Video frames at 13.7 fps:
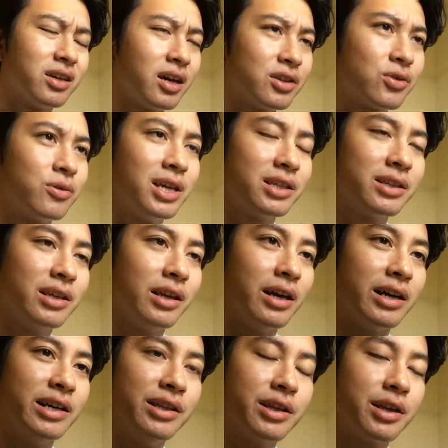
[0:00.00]
Uh, so that's the uh,
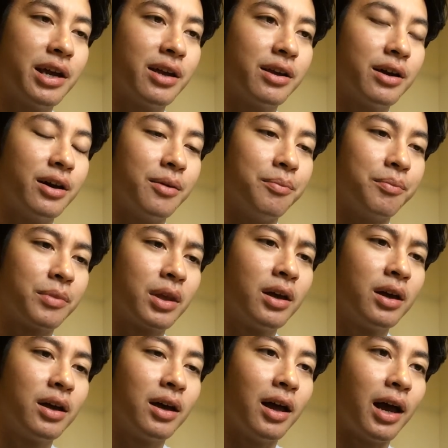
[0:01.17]
internet, um,
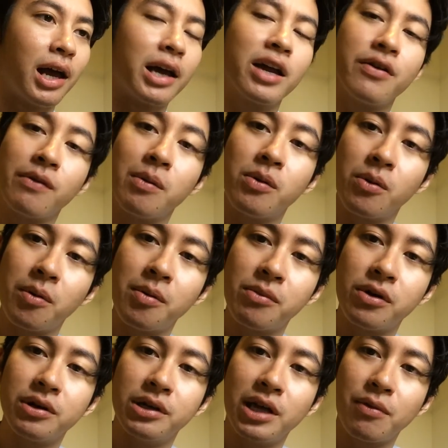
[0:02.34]
uh, I can't remember,
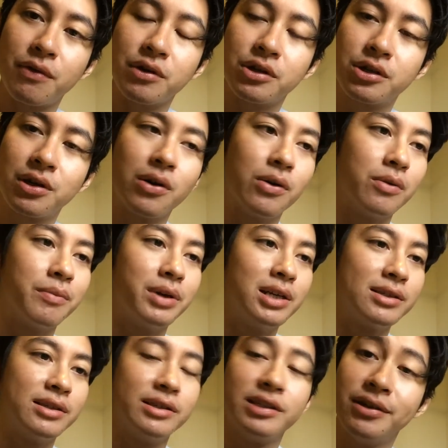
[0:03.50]
remember the name of the show, but
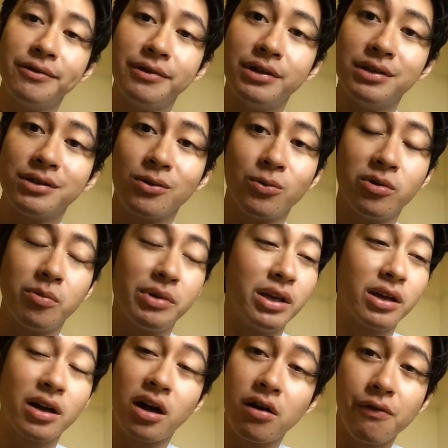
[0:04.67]
that's the series, so we'll be
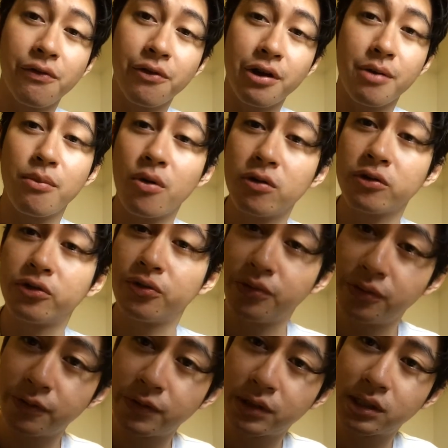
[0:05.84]
uncovering more
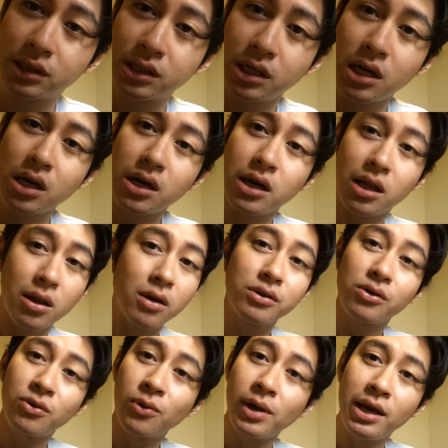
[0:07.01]
truths along
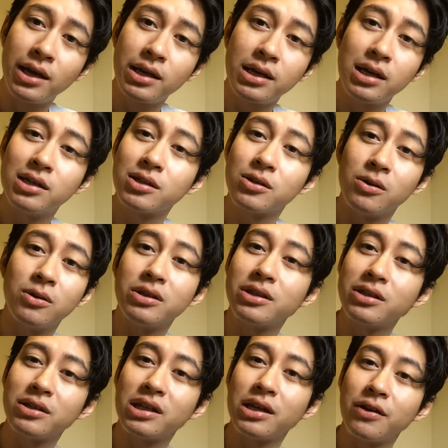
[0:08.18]
the way. So
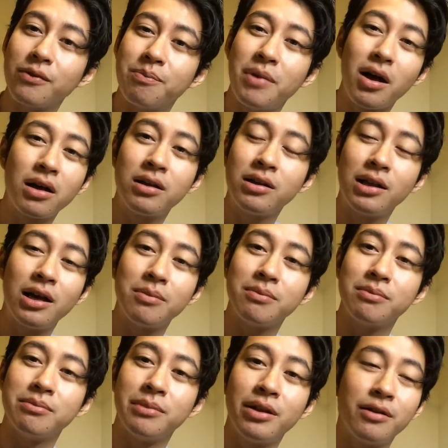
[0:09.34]
buckle up,
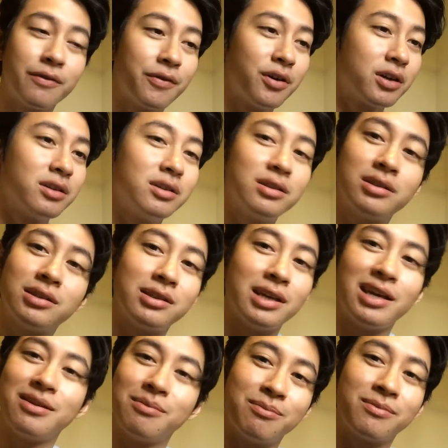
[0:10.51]
motherfuckers,
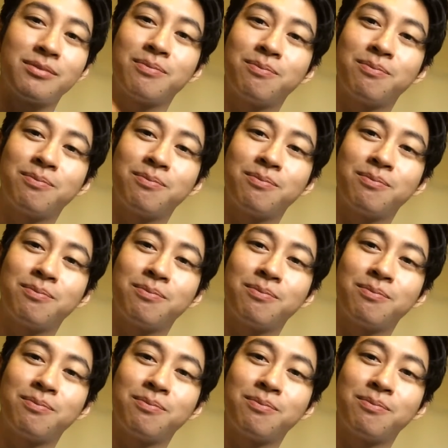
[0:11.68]
and